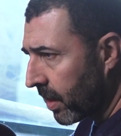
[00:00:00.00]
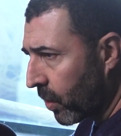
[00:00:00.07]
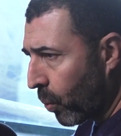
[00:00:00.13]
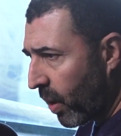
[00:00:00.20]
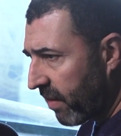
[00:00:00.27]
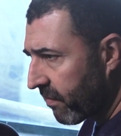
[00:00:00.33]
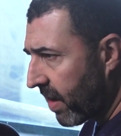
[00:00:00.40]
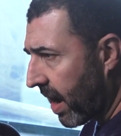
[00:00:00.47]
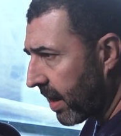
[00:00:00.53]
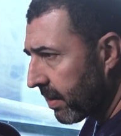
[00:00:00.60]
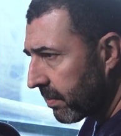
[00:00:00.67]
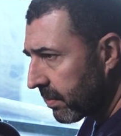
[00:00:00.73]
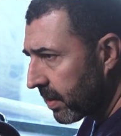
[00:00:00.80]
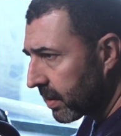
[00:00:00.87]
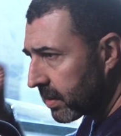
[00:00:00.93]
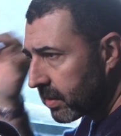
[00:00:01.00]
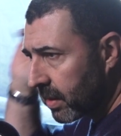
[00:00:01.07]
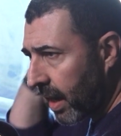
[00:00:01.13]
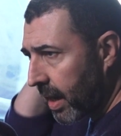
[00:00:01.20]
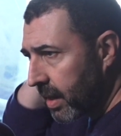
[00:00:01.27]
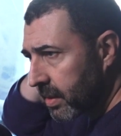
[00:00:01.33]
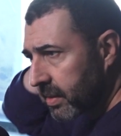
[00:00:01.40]
And a waveguide.
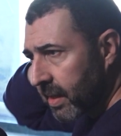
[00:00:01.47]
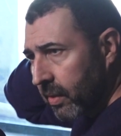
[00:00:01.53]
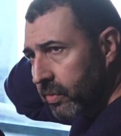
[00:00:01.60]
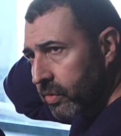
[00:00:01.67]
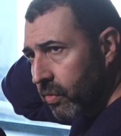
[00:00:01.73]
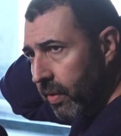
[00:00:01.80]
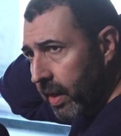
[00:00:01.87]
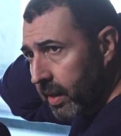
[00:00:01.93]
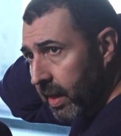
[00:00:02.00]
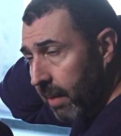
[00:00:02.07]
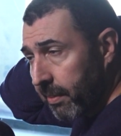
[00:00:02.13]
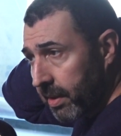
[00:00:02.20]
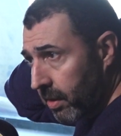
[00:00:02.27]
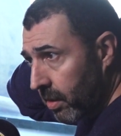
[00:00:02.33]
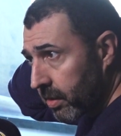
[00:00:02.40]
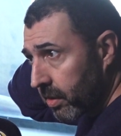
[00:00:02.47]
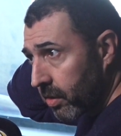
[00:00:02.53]
It sounds great. I mean, look,